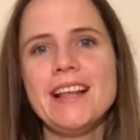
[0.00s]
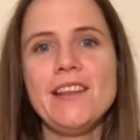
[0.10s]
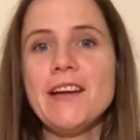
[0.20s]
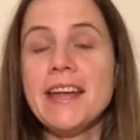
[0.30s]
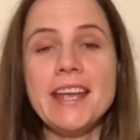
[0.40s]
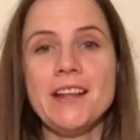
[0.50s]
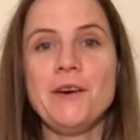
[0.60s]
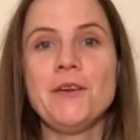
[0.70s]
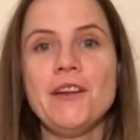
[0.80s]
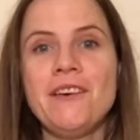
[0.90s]
like it
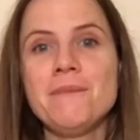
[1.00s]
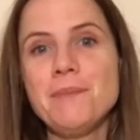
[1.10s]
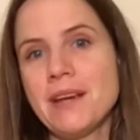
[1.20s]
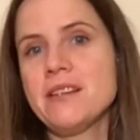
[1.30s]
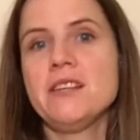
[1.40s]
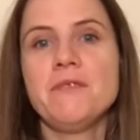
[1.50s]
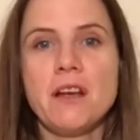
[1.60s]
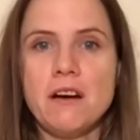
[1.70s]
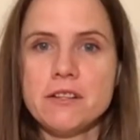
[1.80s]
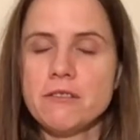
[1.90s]
or not, because if you
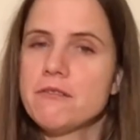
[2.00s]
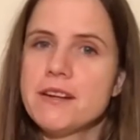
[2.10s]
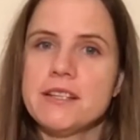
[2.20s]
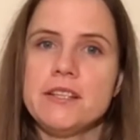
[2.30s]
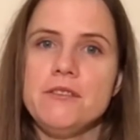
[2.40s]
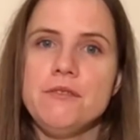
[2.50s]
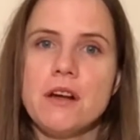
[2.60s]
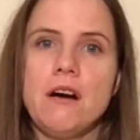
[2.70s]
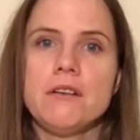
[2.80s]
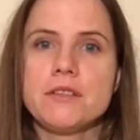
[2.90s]
can't tolerate it, you
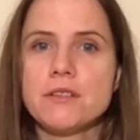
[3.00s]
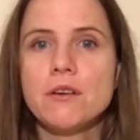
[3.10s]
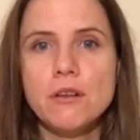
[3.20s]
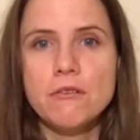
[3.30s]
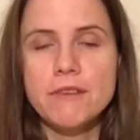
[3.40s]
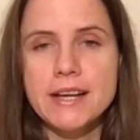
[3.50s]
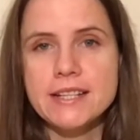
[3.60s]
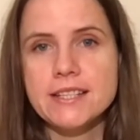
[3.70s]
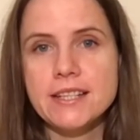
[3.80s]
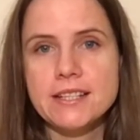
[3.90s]
can't
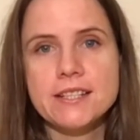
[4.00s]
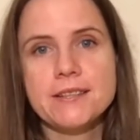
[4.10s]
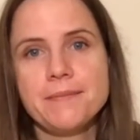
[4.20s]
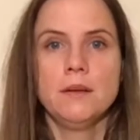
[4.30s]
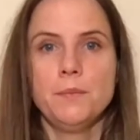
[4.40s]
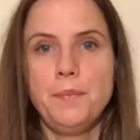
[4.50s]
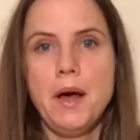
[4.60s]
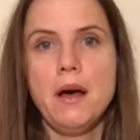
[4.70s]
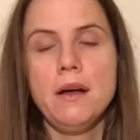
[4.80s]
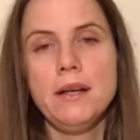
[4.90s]
tolerate it.
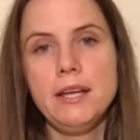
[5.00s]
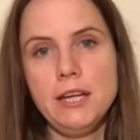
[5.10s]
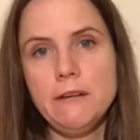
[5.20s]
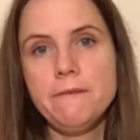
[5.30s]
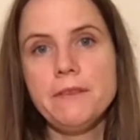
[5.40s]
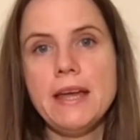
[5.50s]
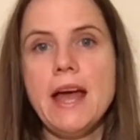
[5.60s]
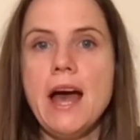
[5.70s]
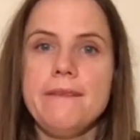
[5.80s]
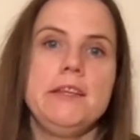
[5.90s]
But if they
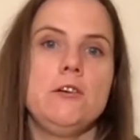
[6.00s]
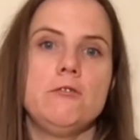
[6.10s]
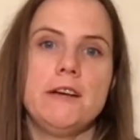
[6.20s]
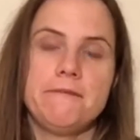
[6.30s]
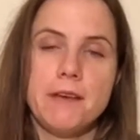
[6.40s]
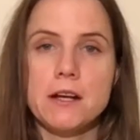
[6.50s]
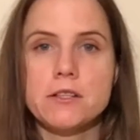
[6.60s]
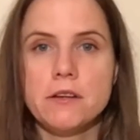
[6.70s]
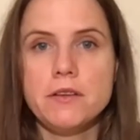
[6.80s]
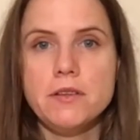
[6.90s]
have no
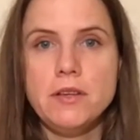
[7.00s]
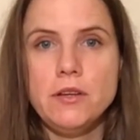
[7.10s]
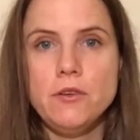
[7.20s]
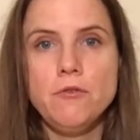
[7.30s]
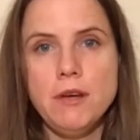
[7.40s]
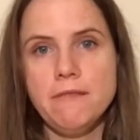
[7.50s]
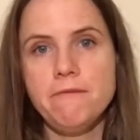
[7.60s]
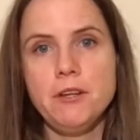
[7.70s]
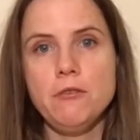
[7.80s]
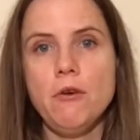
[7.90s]
effect on you,
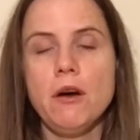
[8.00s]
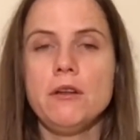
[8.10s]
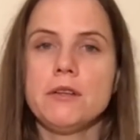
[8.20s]
if you are